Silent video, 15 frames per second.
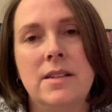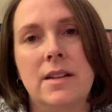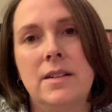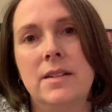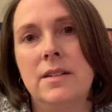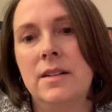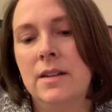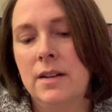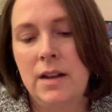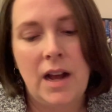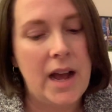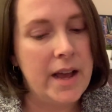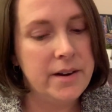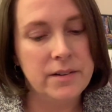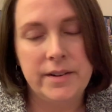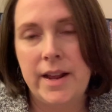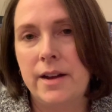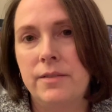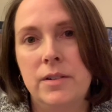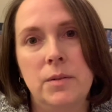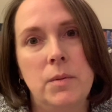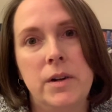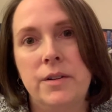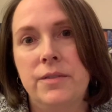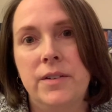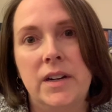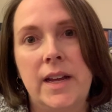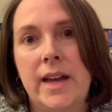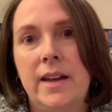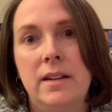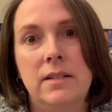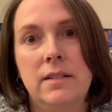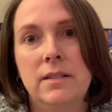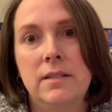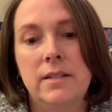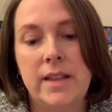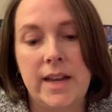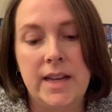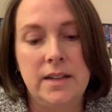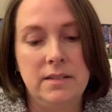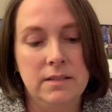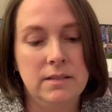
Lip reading: And I don't ever want to forget that